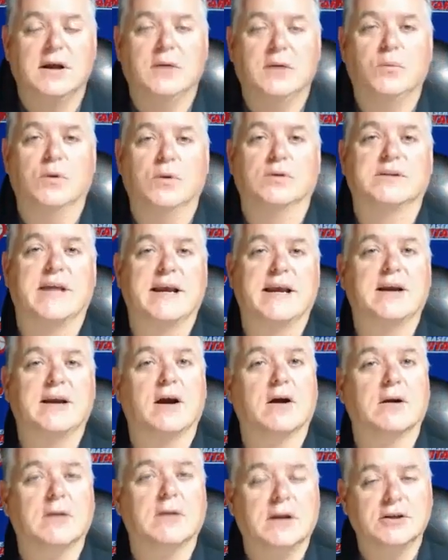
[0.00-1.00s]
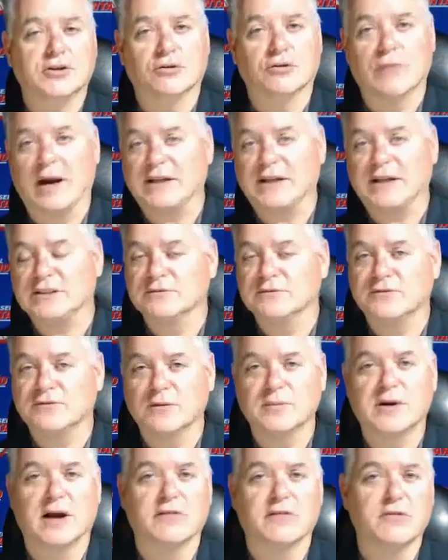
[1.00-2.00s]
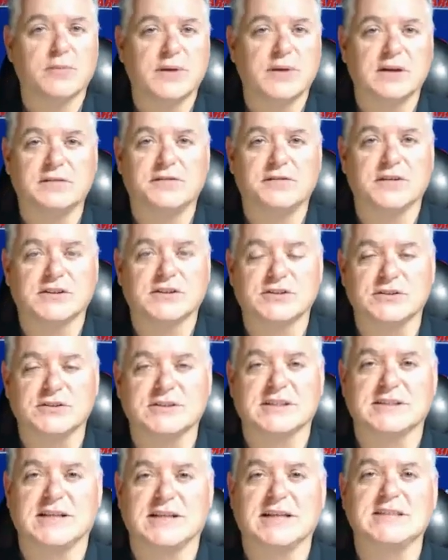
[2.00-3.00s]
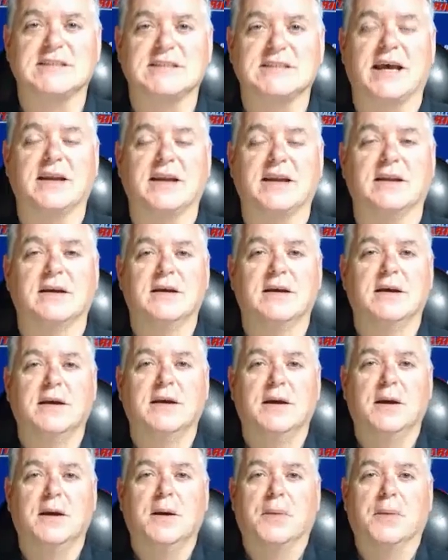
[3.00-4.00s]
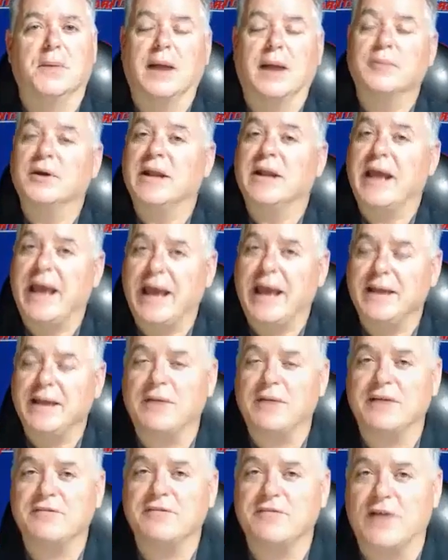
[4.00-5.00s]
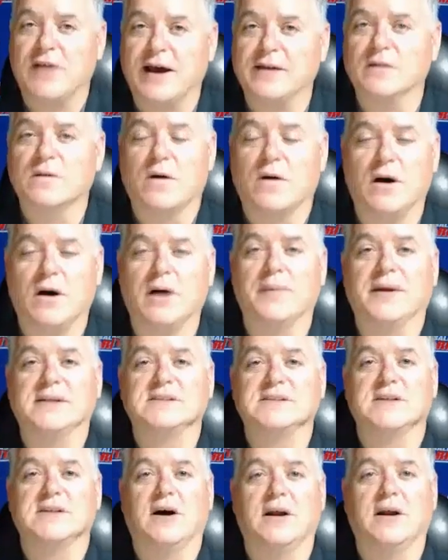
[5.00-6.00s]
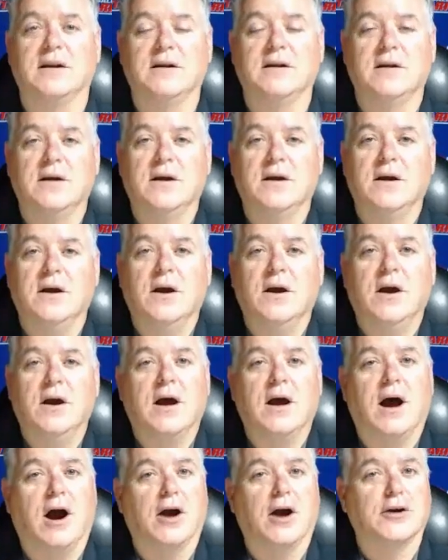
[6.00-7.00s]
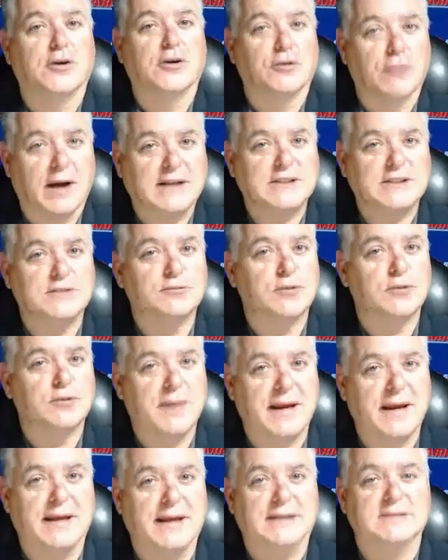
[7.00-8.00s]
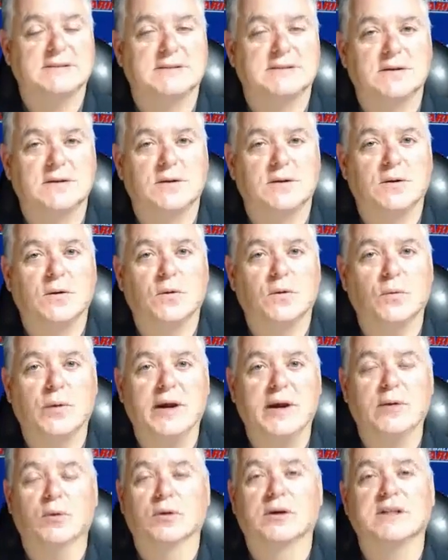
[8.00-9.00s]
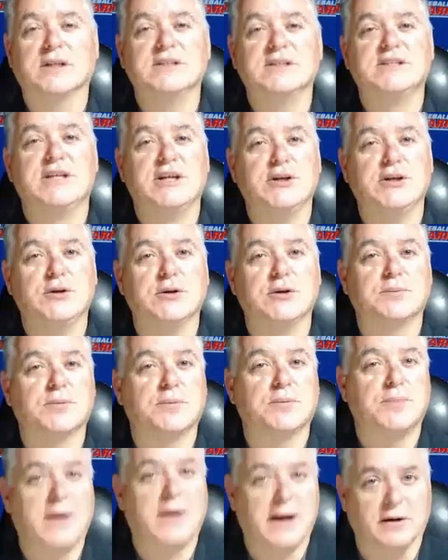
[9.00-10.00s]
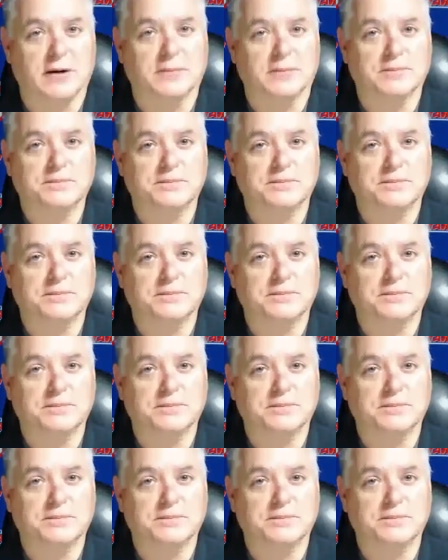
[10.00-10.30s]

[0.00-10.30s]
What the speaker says: We'll take our direction from government officials, as I said. But I'm going to end my final comments on our direction remains. We will continue to prepare.